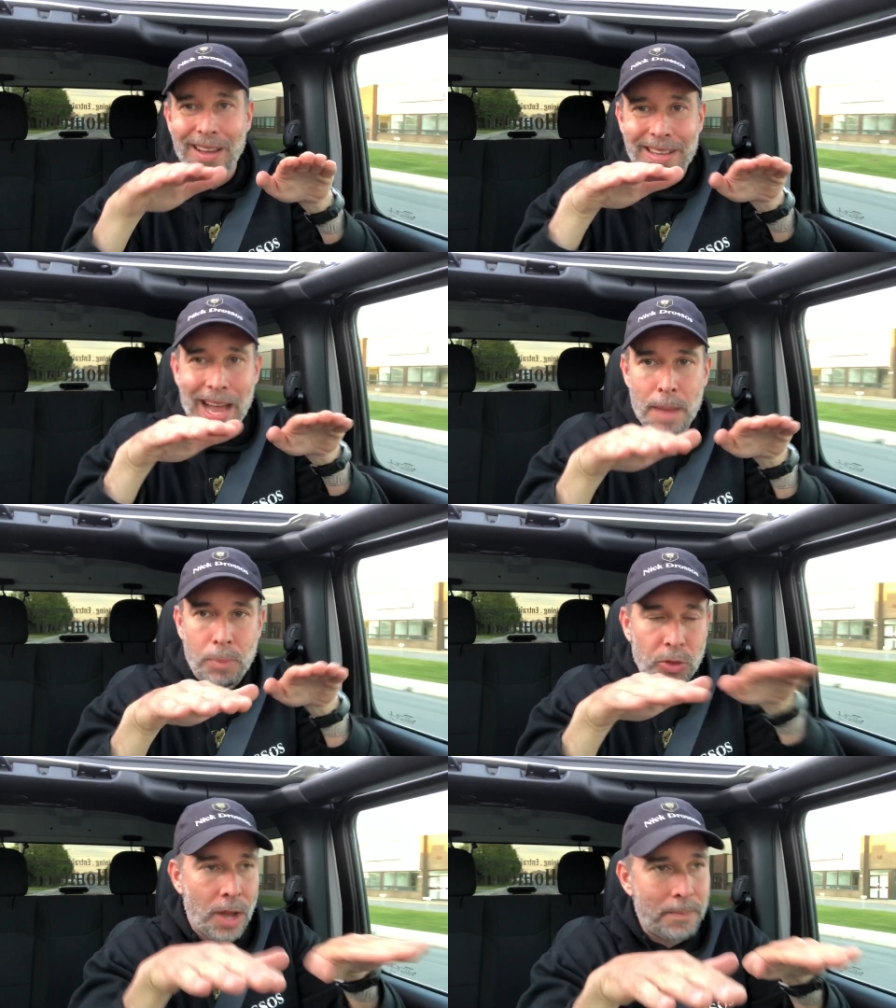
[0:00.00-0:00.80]
guy
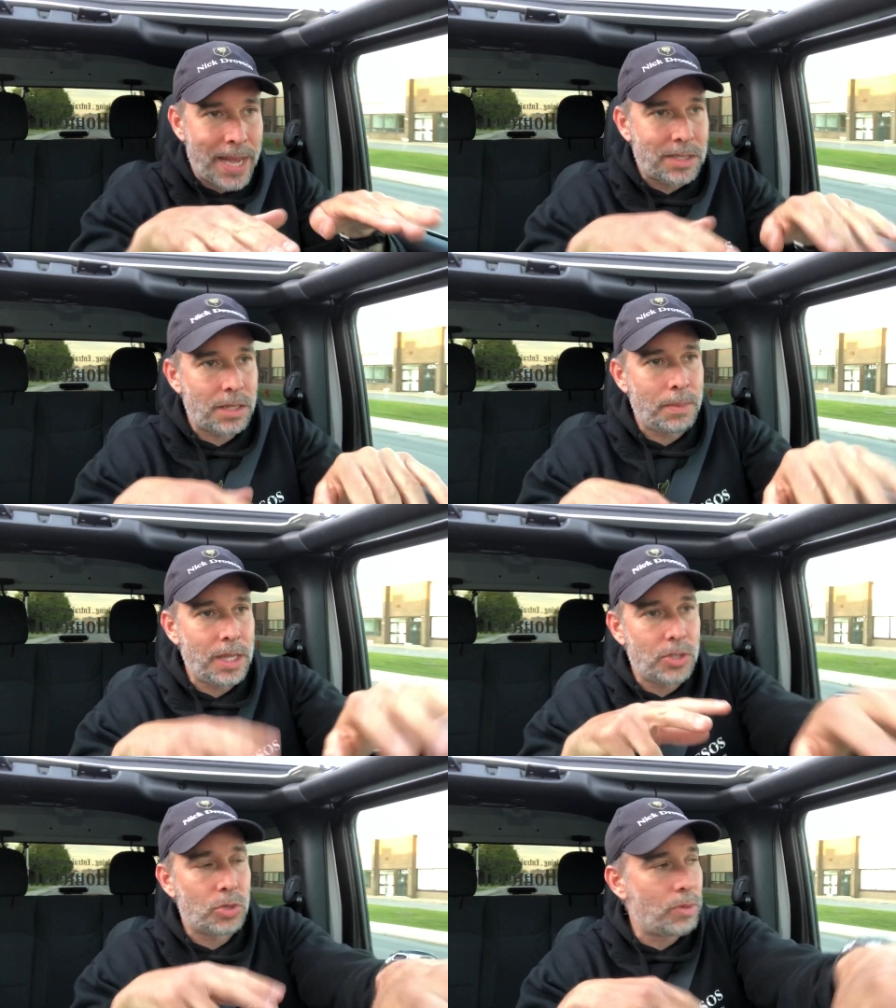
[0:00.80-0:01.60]
pulled up next to me,
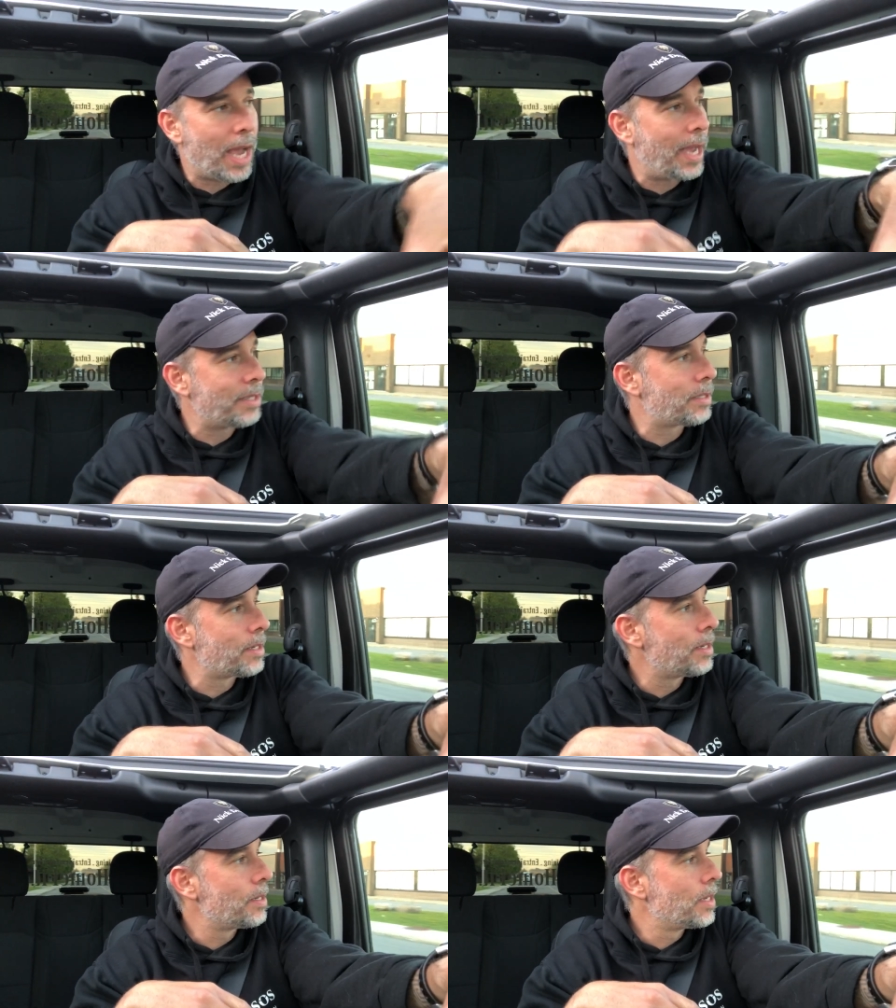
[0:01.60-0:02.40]
these two guys,
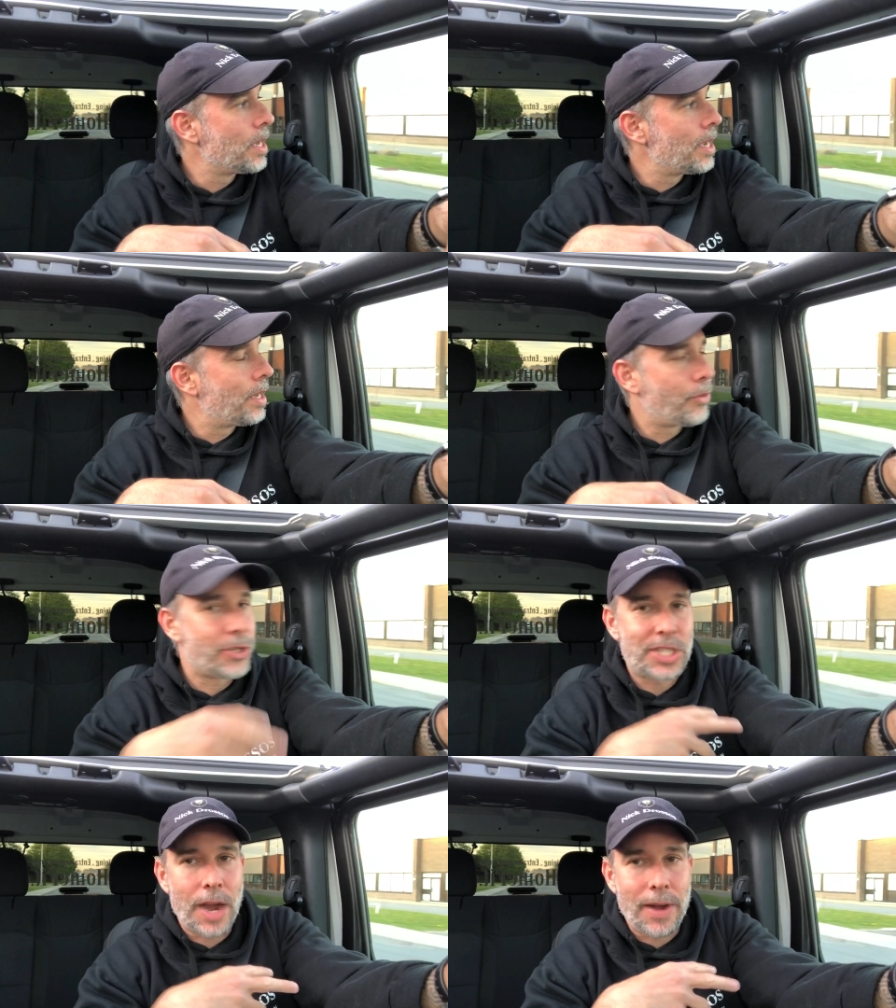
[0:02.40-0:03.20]
they're
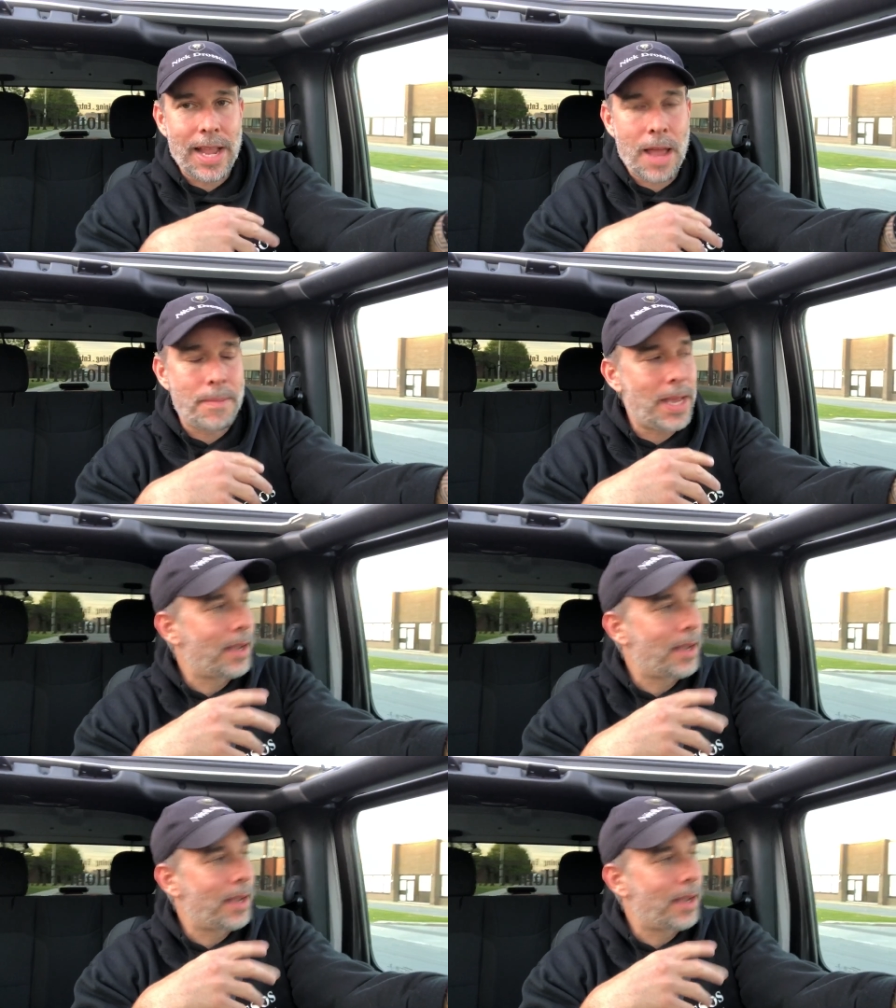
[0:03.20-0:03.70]
staring at me.